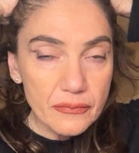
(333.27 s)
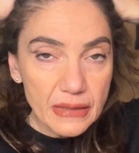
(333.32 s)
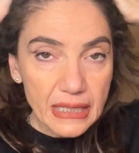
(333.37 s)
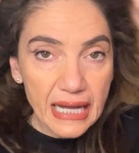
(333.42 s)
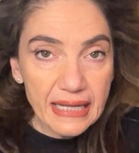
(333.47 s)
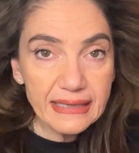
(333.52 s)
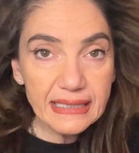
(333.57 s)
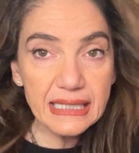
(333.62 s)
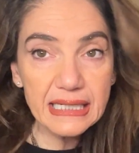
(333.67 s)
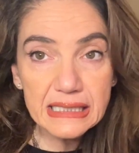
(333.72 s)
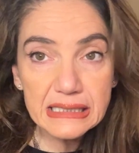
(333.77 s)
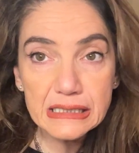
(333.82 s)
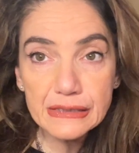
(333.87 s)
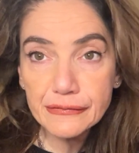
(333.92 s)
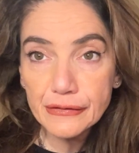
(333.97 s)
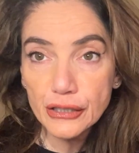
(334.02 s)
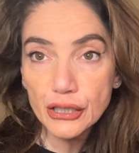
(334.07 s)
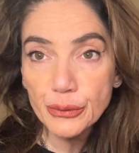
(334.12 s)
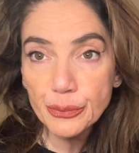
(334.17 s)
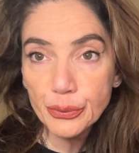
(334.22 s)
I think it's
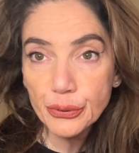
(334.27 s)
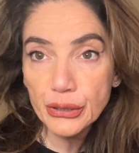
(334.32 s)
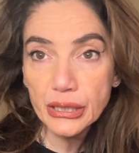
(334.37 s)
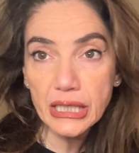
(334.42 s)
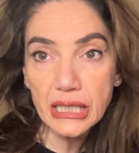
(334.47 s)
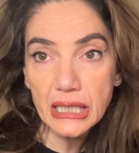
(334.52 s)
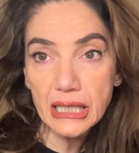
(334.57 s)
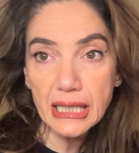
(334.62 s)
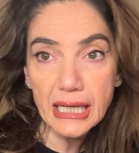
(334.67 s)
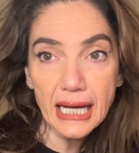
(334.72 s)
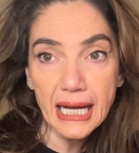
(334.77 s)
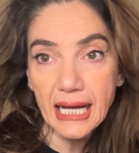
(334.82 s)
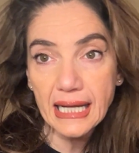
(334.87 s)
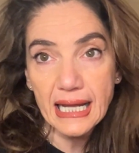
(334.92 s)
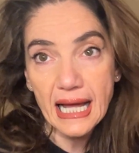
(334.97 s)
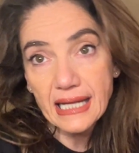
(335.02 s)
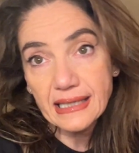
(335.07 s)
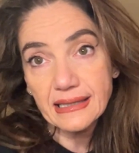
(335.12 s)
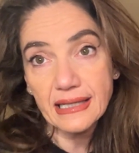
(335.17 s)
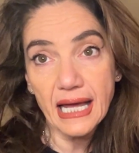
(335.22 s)
very pretty. I,
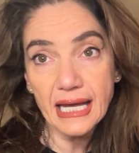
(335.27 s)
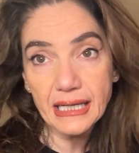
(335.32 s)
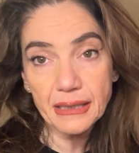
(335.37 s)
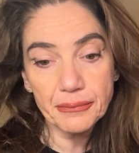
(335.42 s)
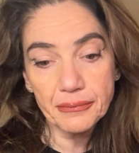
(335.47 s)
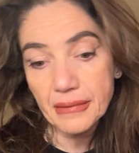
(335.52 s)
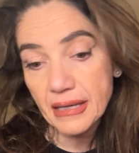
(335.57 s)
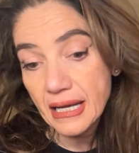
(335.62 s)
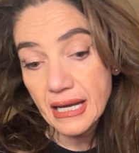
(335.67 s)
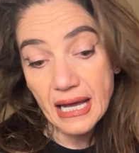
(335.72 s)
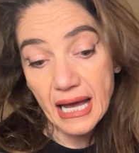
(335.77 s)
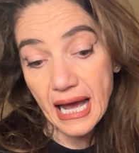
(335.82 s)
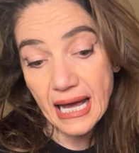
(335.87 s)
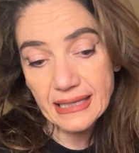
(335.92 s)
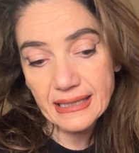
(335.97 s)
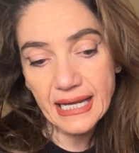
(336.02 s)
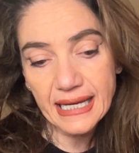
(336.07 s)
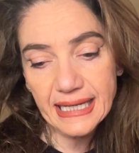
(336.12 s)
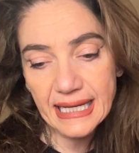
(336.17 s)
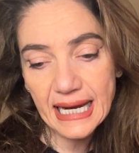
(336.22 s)
I like I
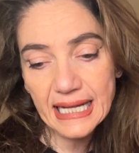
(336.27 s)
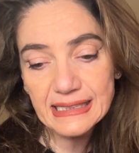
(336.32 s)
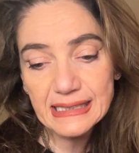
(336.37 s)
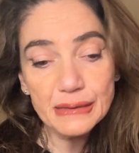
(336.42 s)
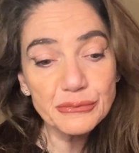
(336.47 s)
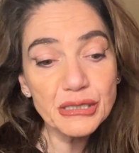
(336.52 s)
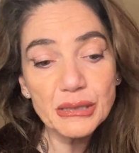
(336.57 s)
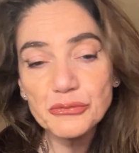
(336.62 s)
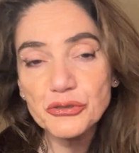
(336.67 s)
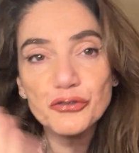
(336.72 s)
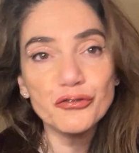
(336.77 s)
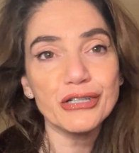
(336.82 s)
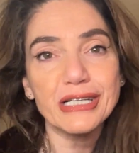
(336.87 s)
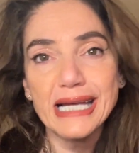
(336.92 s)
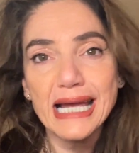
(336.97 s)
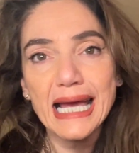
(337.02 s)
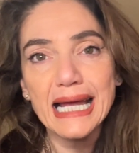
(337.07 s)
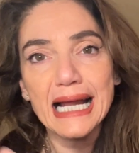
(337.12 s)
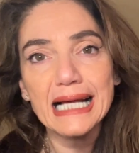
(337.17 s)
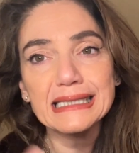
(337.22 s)
like it. I sometimes
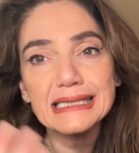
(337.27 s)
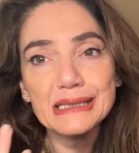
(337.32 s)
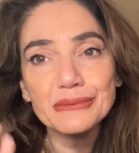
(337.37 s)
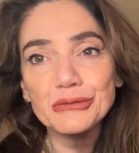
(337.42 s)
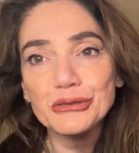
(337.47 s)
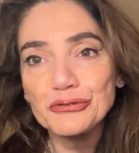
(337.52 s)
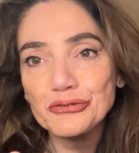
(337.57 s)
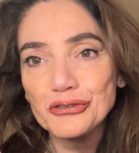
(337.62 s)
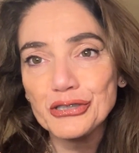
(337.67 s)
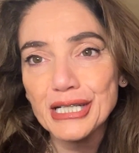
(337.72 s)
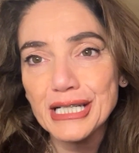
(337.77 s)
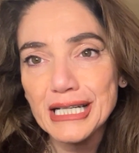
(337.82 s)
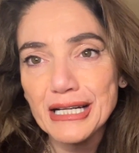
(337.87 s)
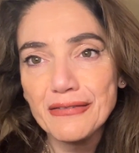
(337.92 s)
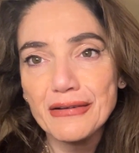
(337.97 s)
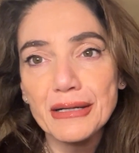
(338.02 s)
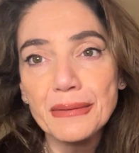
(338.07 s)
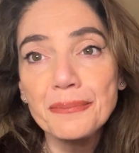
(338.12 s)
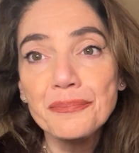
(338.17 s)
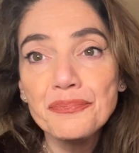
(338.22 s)
forget. I sometimes forget
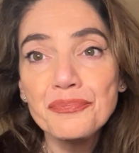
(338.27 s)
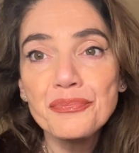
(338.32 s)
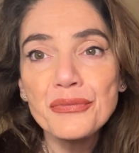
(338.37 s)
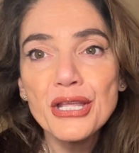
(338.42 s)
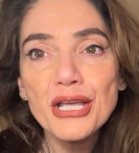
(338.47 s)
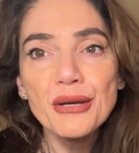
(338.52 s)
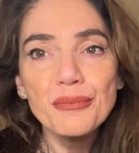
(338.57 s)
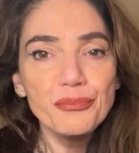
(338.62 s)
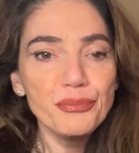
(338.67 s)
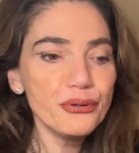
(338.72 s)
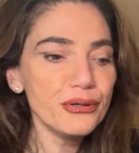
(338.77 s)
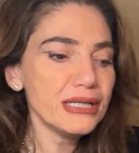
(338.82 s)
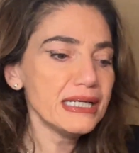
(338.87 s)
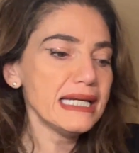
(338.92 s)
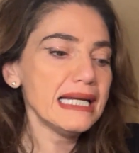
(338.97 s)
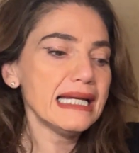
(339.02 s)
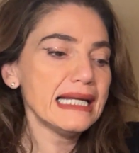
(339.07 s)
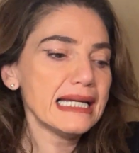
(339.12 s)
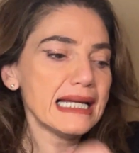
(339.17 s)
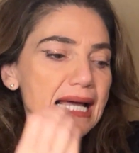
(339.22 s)
even
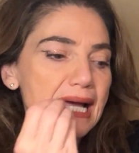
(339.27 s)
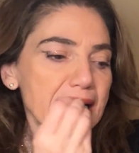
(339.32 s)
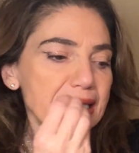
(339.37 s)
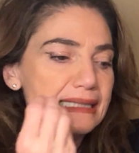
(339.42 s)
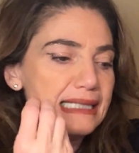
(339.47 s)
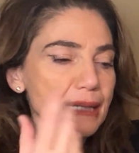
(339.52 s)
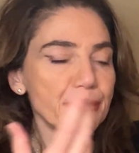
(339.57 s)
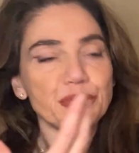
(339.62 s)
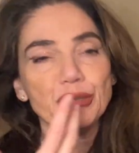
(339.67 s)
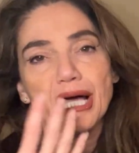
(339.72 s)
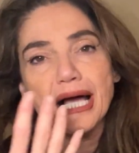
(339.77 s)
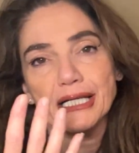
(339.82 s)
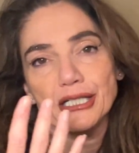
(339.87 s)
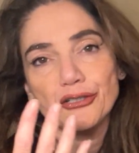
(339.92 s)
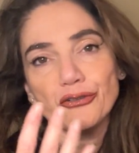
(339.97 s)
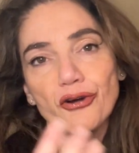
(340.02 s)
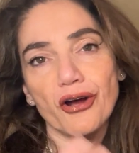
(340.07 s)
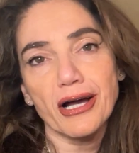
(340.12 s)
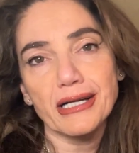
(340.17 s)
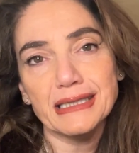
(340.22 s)
putting a lip
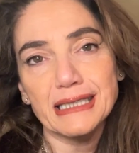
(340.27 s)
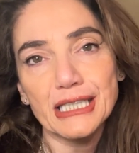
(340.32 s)
liner on.